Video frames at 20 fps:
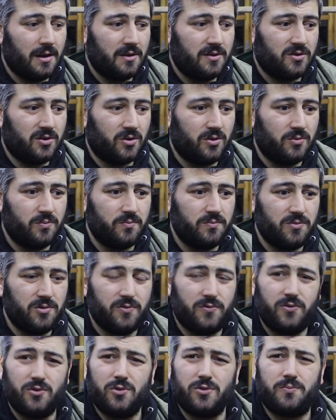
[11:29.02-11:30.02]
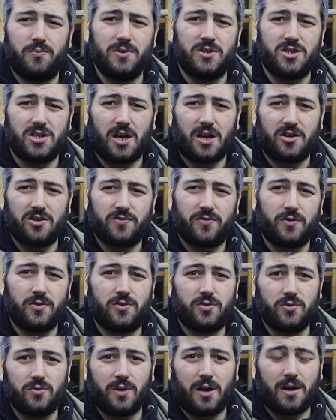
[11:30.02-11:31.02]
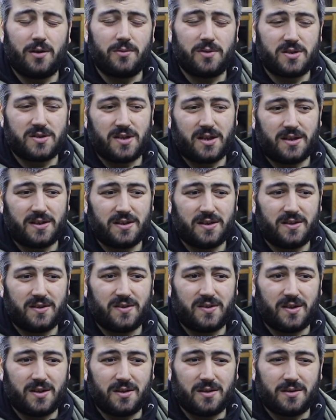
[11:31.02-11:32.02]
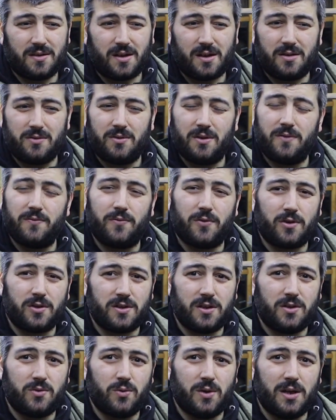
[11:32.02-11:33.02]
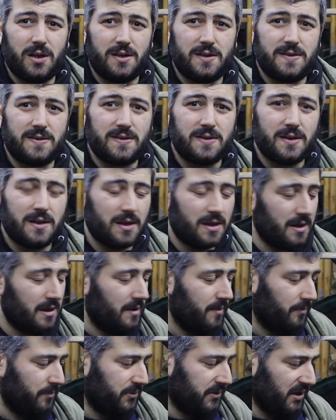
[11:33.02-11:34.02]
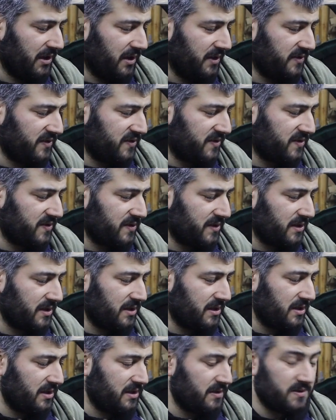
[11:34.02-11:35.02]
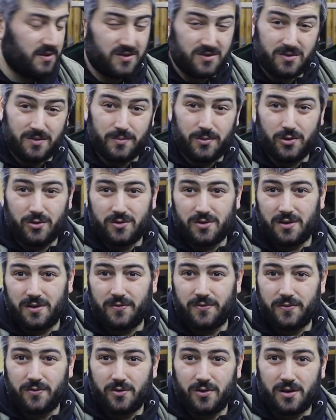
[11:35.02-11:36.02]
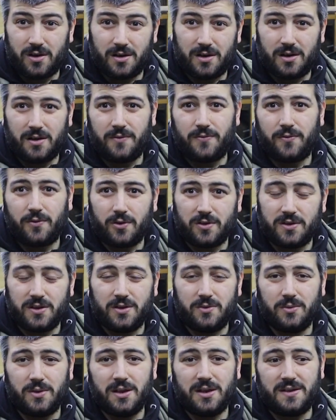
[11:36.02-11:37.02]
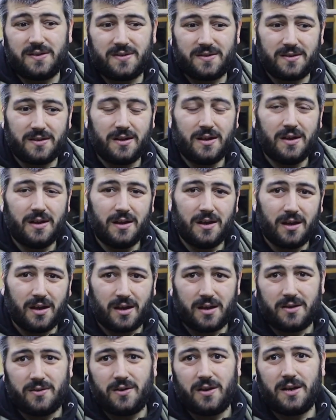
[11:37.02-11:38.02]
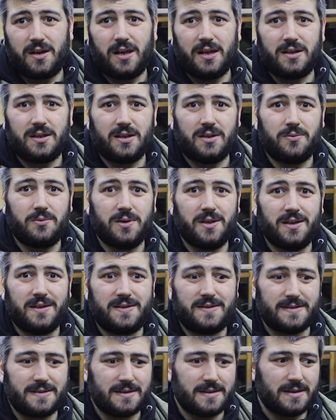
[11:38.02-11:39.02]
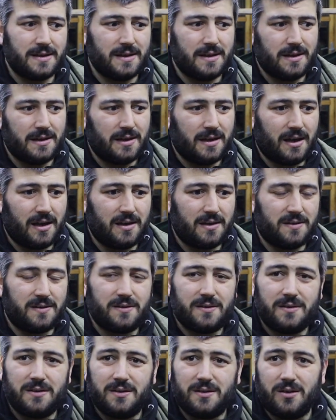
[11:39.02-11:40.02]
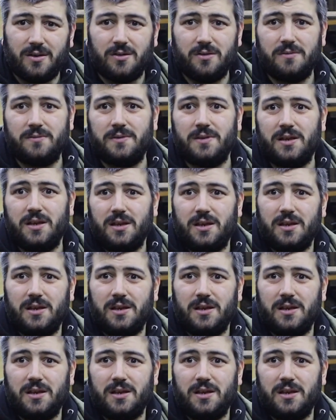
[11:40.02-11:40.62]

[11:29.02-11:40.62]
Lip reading: So if you would be charged for 2 hours, that is 140 quid, plus distributor for another 40 quid, 180 quid. And, you know,